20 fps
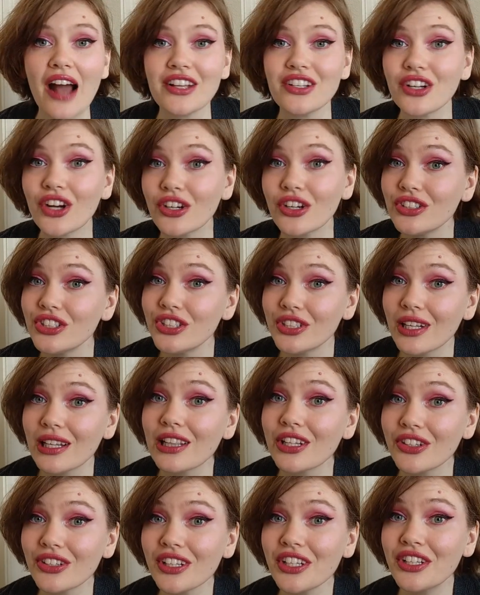I
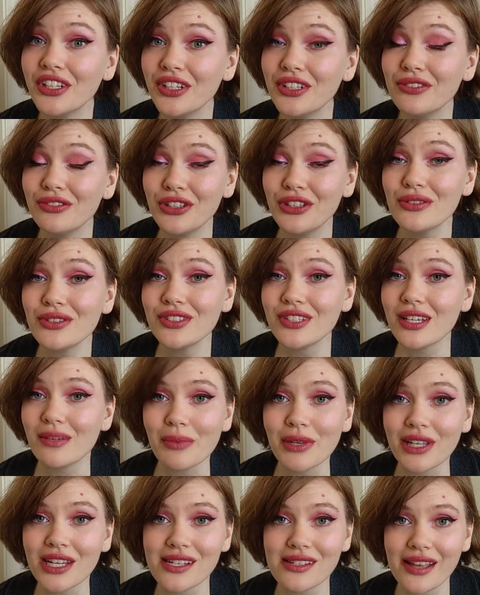clearly could have used
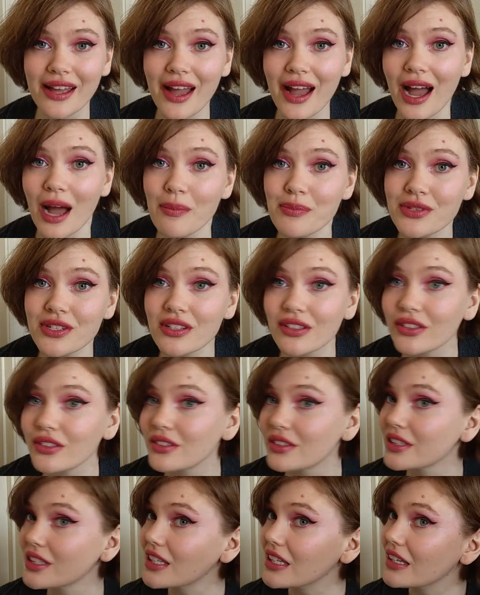it because I
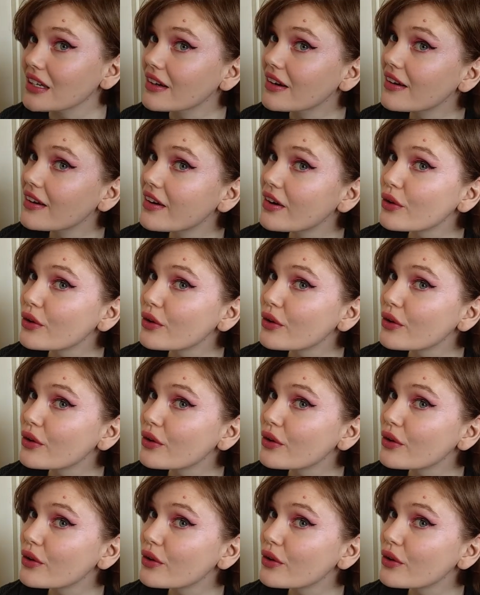absolutely